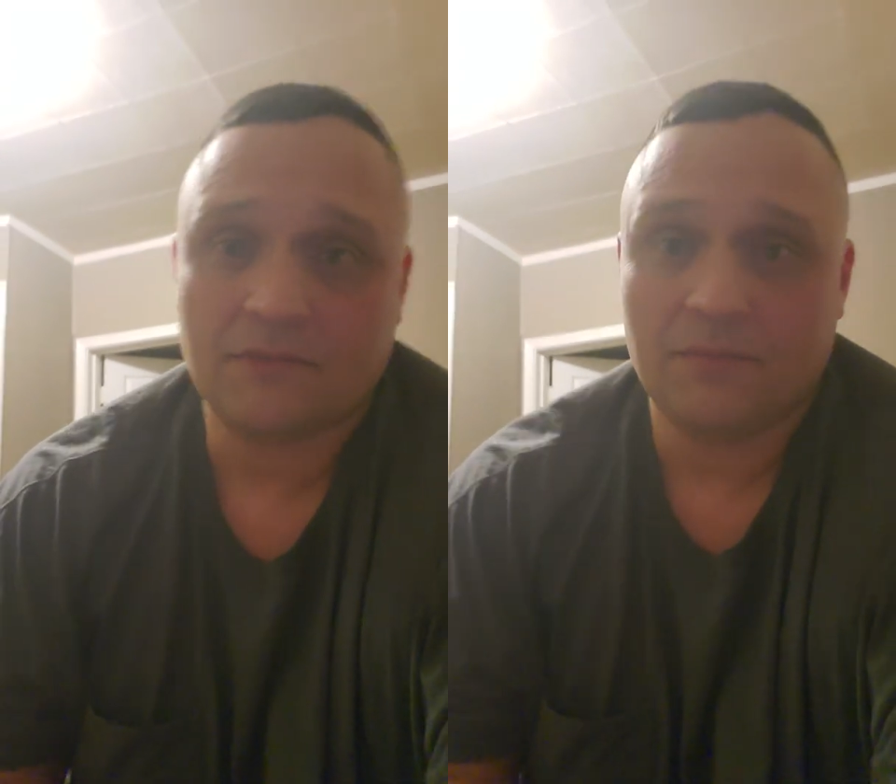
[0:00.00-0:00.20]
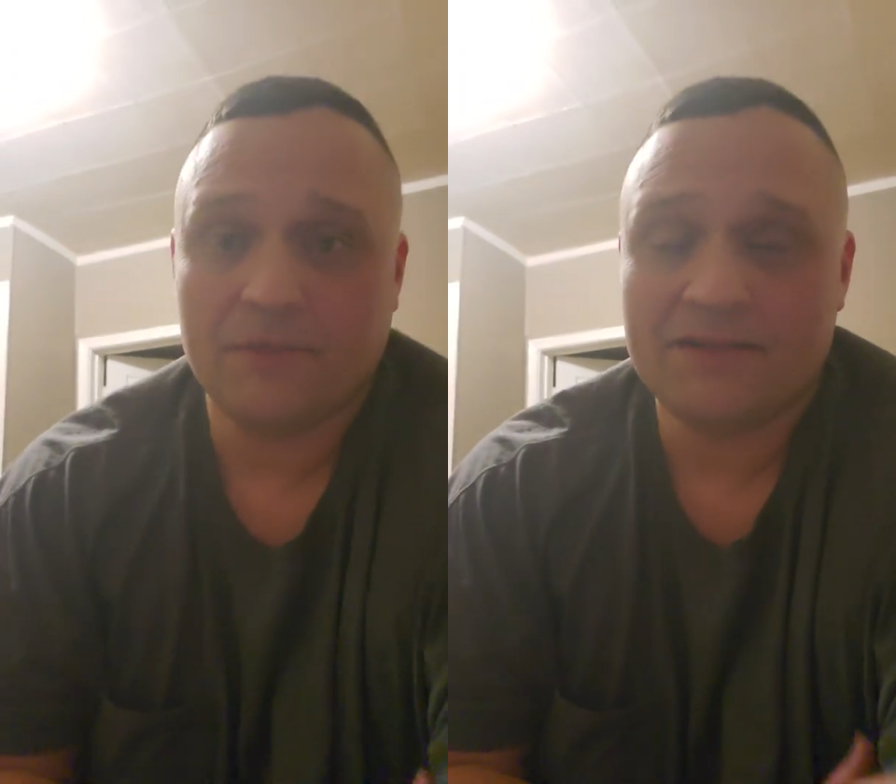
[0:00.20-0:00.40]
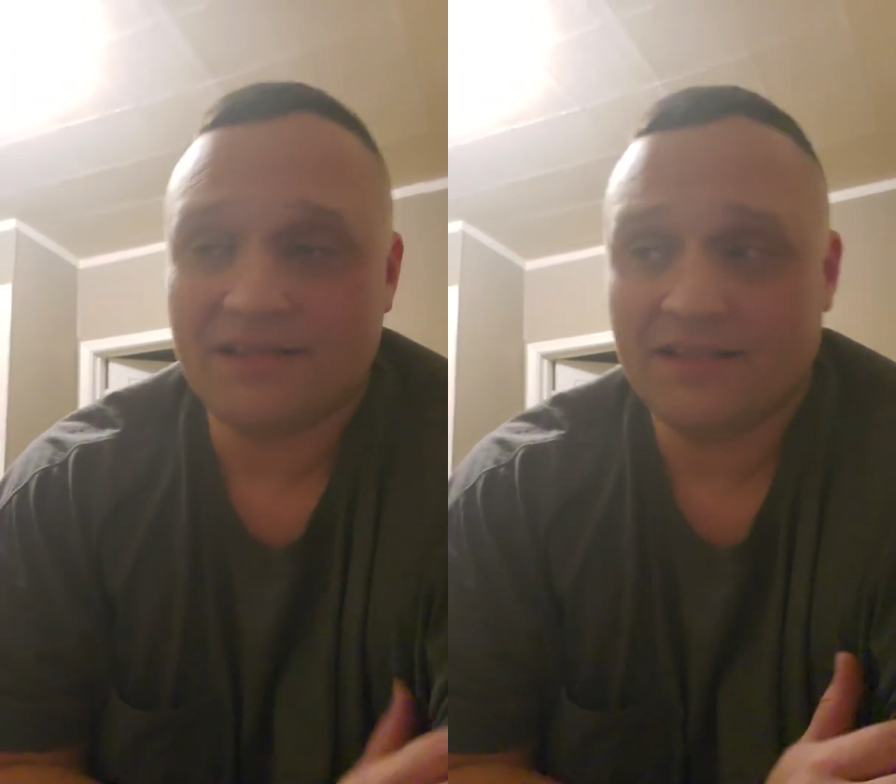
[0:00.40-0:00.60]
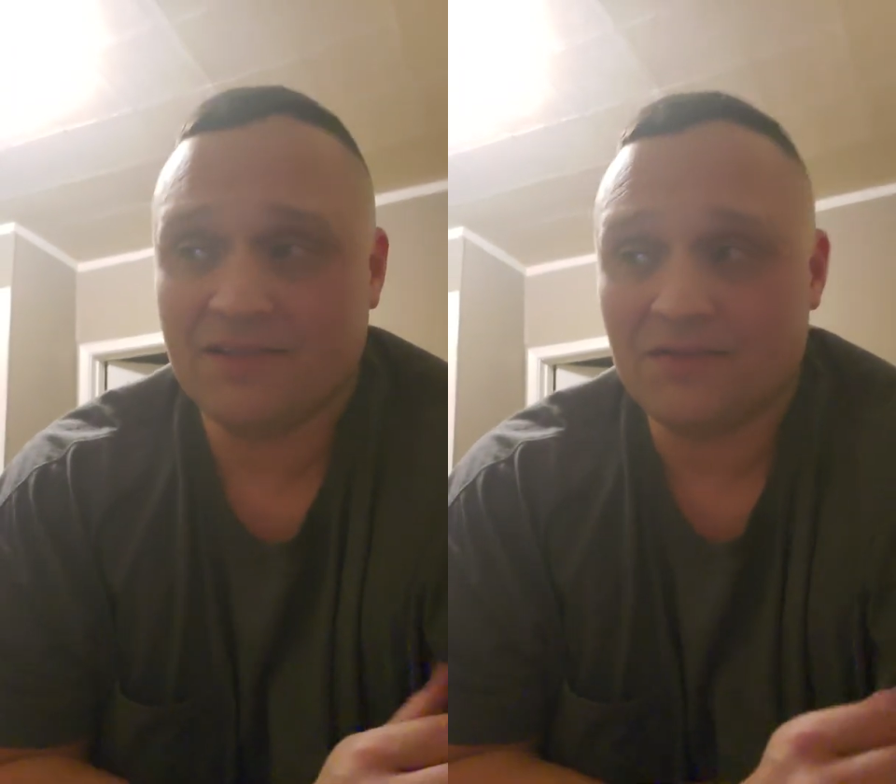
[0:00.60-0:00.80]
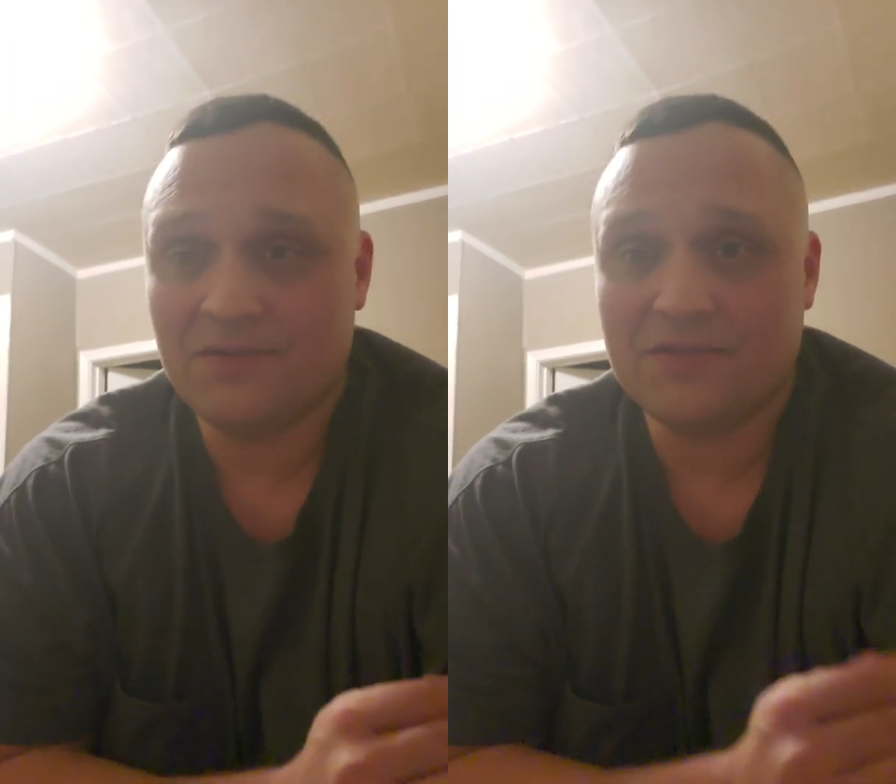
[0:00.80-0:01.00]
the best thing
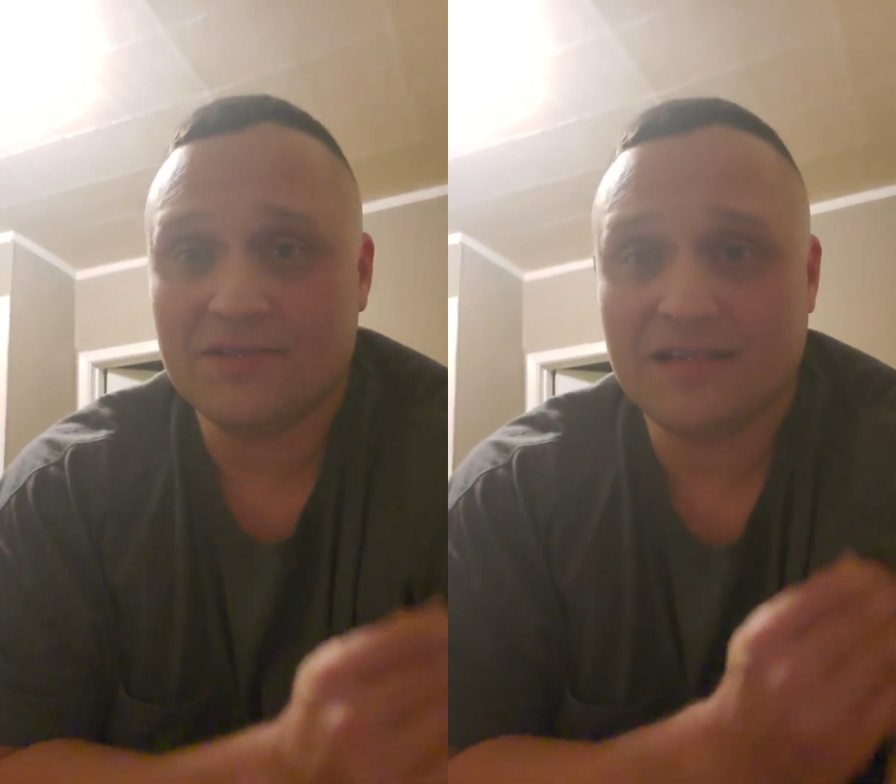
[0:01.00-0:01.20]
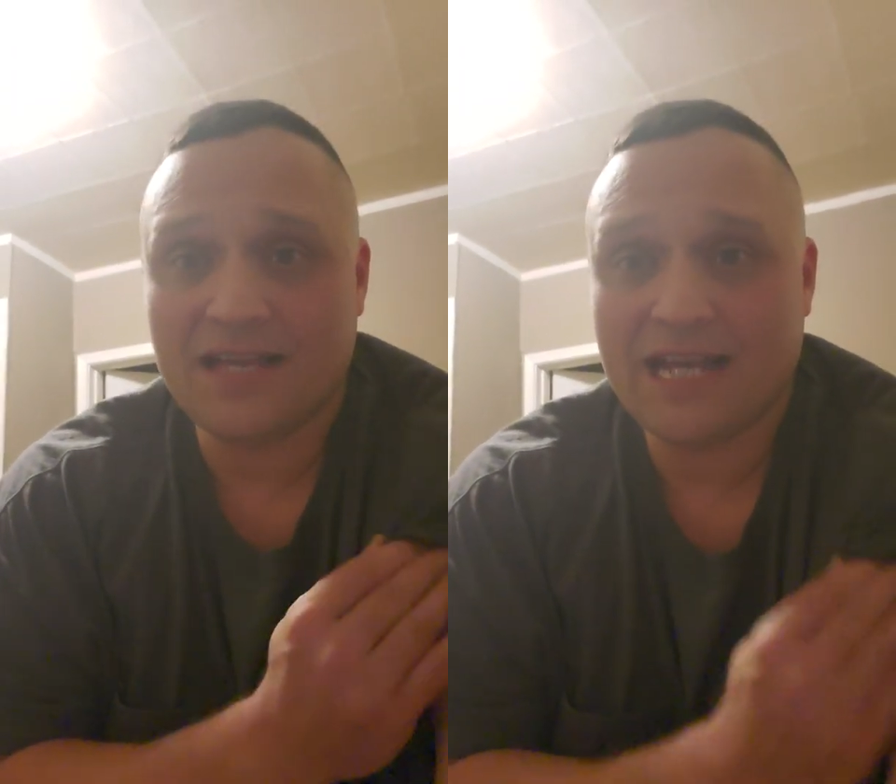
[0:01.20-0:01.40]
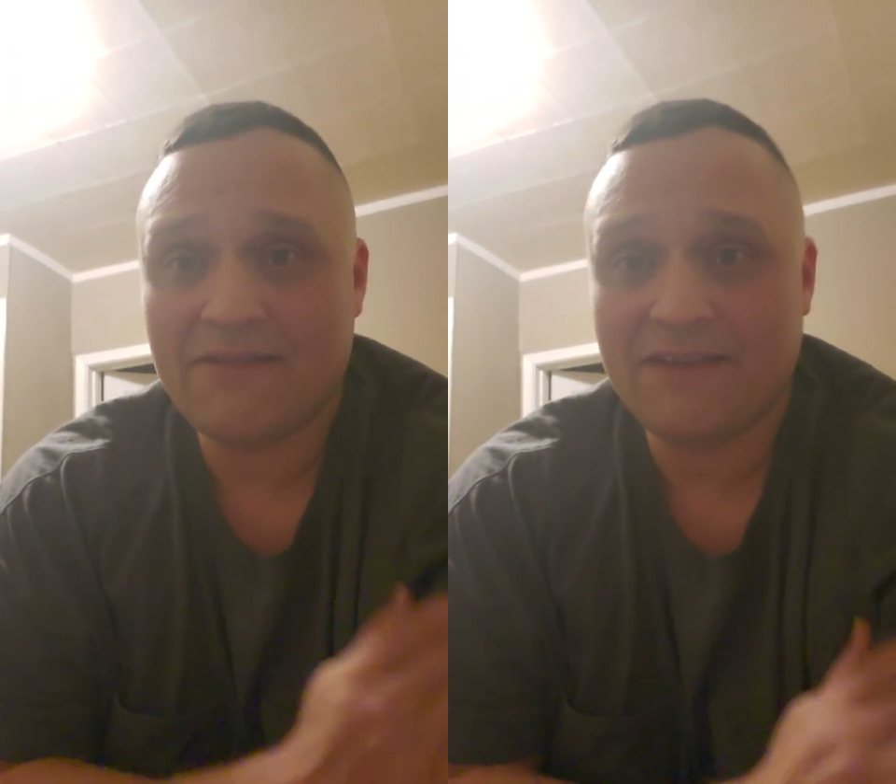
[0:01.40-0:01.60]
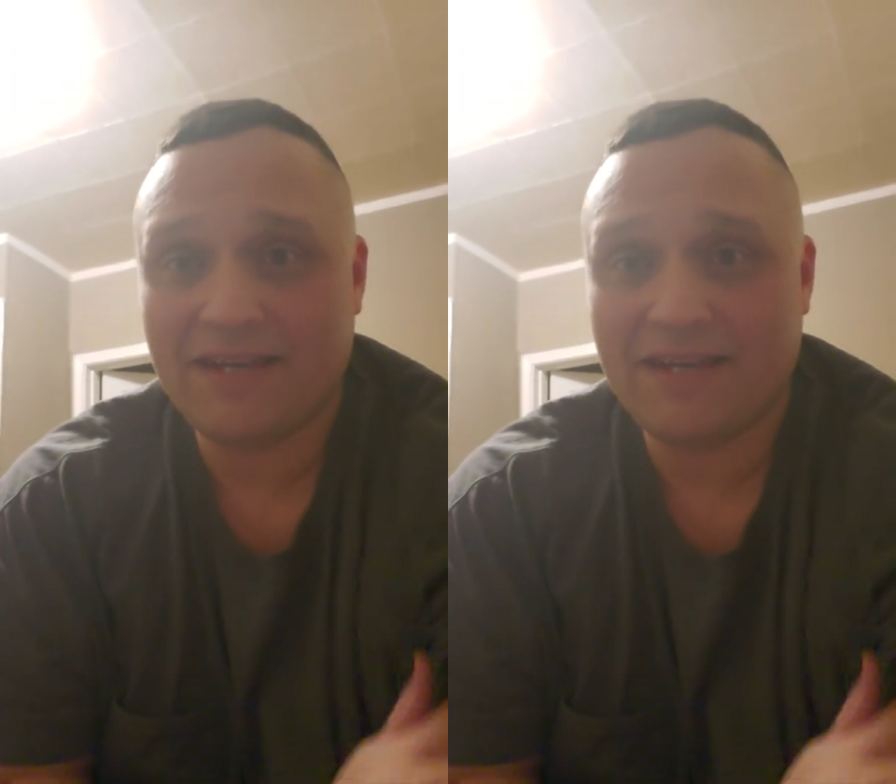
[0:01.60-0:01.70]
to do is just not have